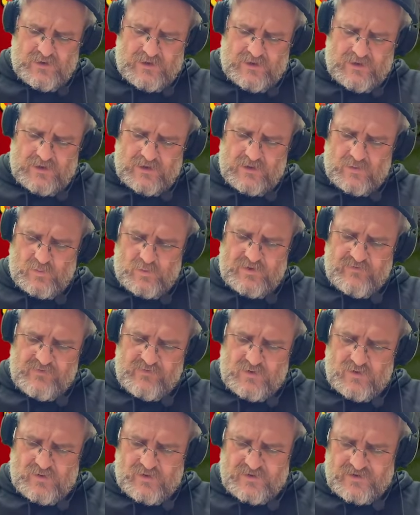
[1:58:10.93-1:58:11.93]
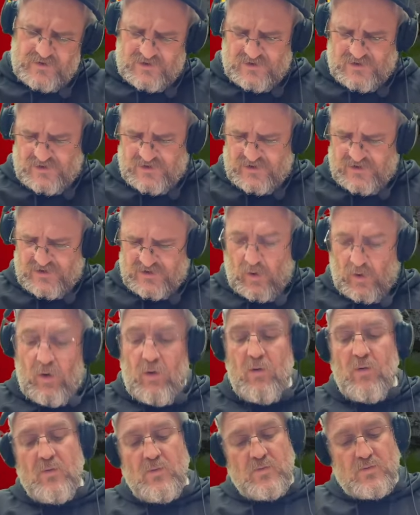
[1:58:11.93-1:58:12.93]
And we've got,
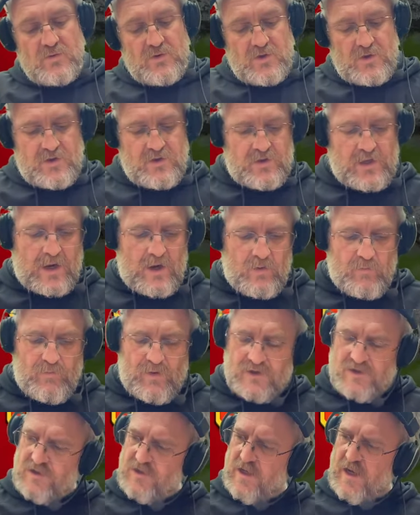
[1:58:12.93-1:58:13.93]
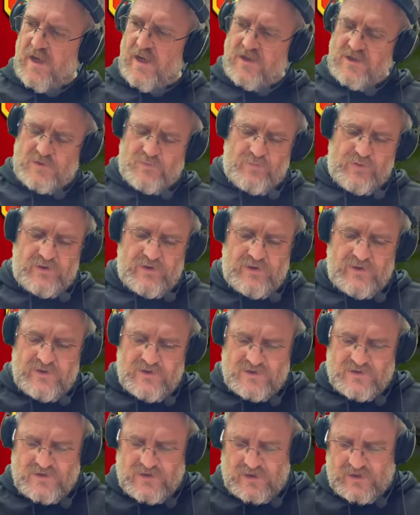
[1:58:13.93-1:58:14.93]
oh, look at how much
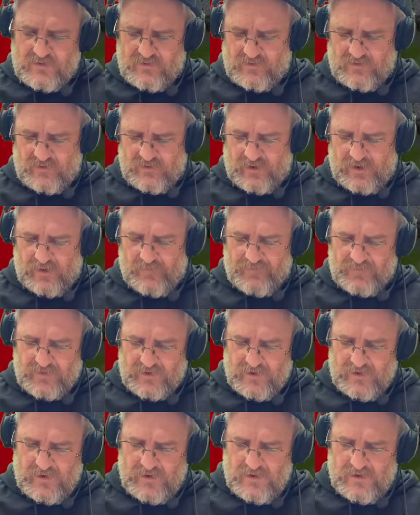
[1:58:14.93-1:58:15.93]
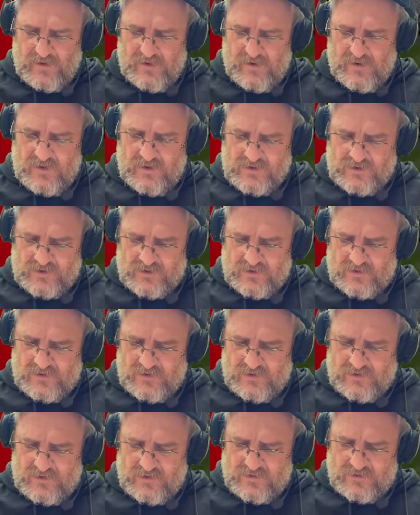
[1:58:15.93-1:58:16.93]
XP's down there.
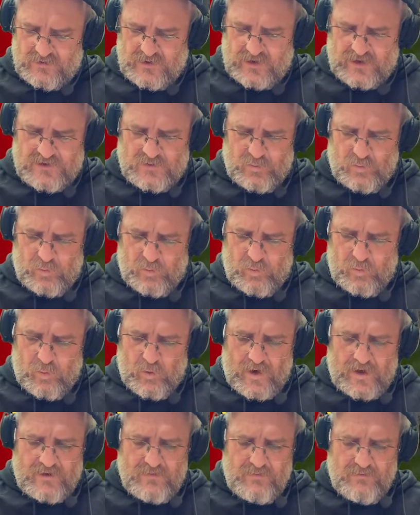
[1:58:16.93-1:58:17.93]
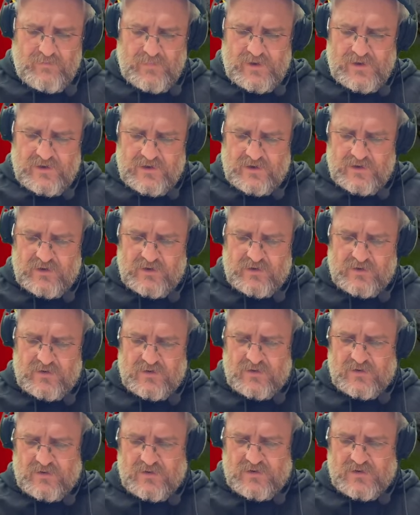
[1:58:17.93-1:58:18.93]
So that's 1
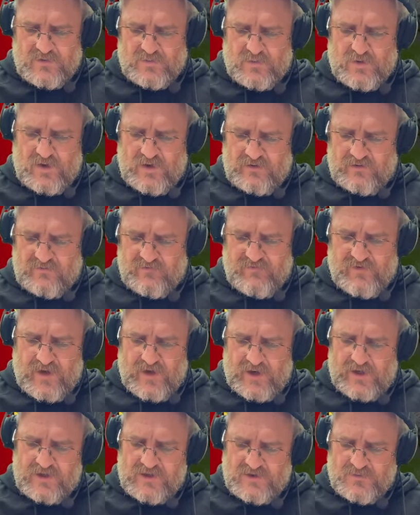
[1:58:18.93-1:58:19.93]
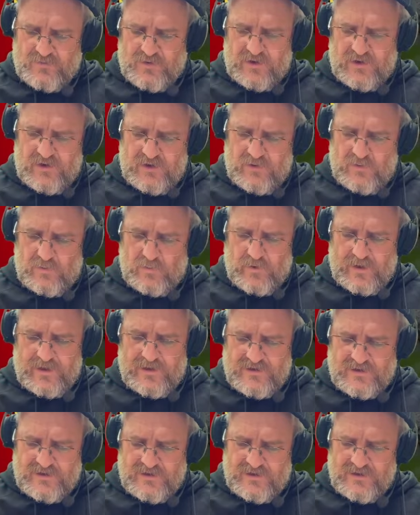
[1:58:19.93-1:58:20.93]
million's worth of XP
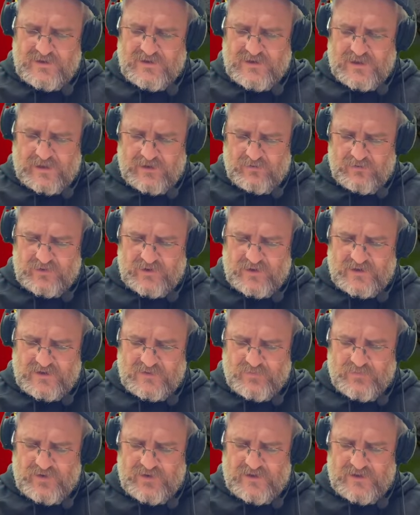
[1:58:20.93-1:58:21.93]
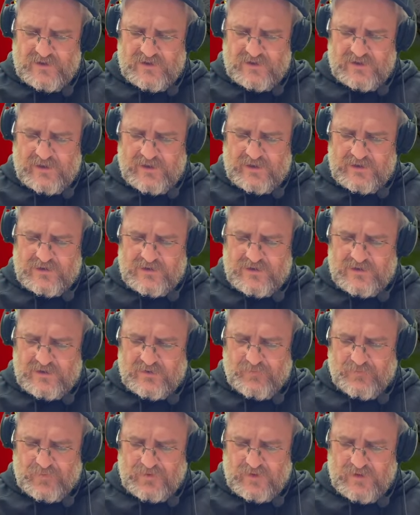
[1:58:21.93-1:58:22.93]
waiting down there to be collected.